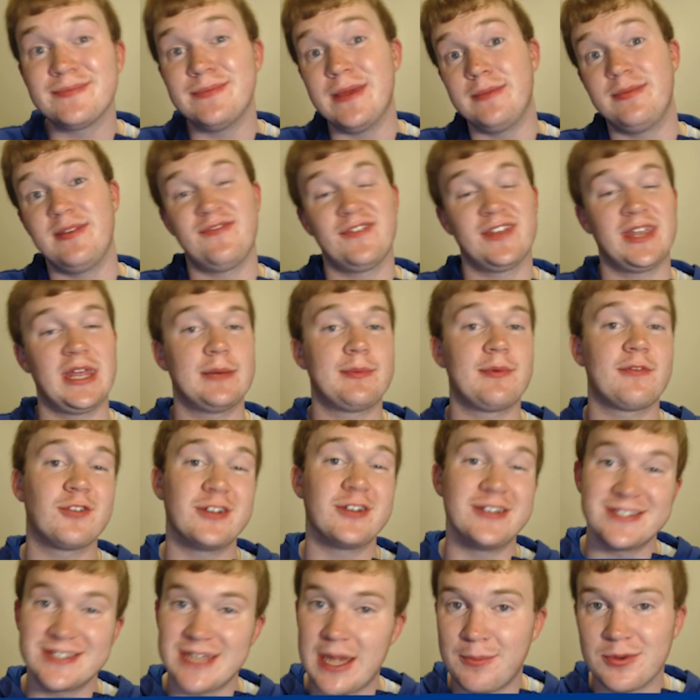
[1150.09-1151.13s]
Maybe he can get up a free
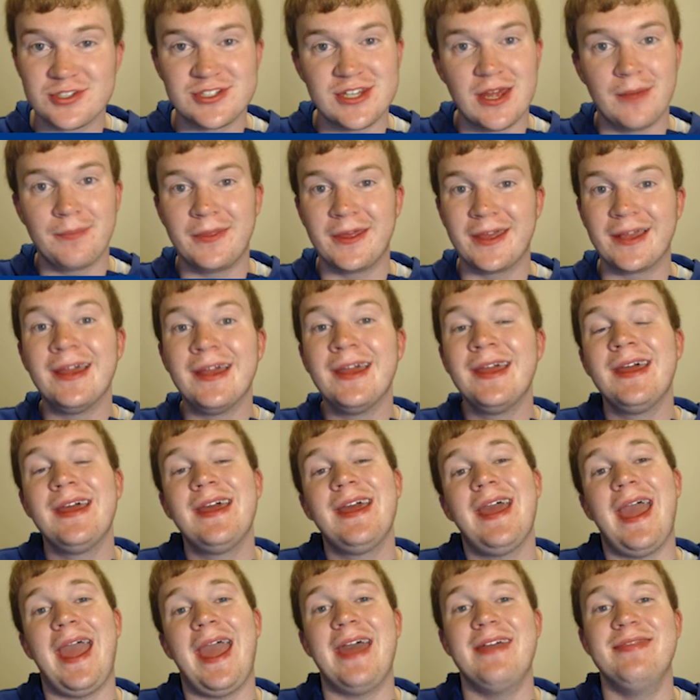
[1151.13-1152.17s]
sub or something,
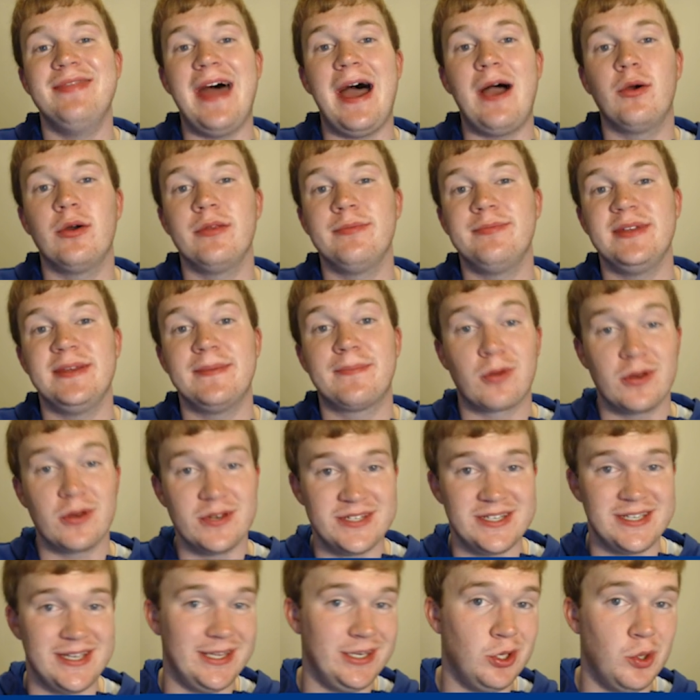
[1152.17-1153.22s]
and that would be
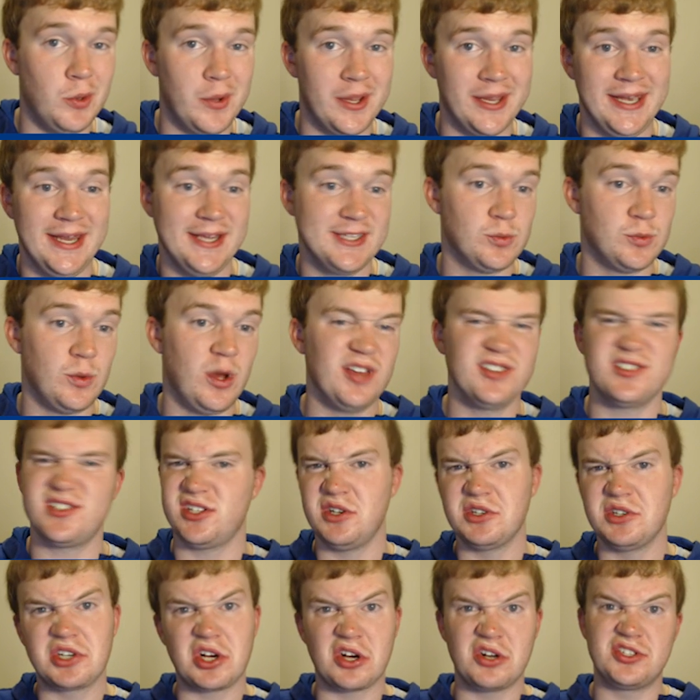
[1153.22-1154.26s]
pretty annoying as well. So
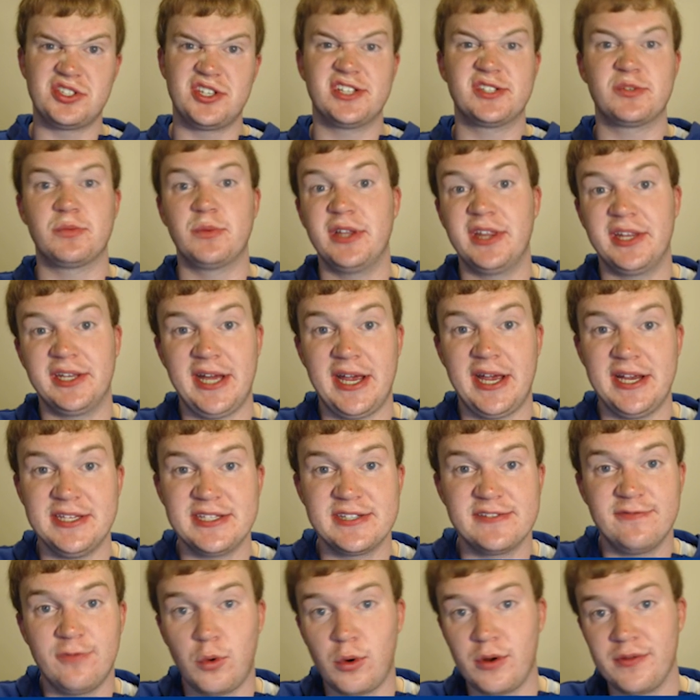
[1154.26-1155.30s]
U-Turn's just really nice
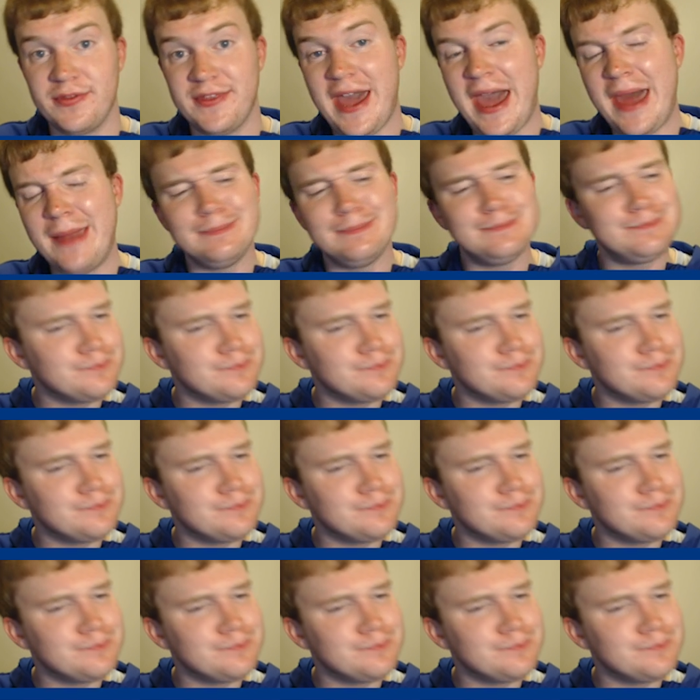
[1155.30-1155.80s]
for that.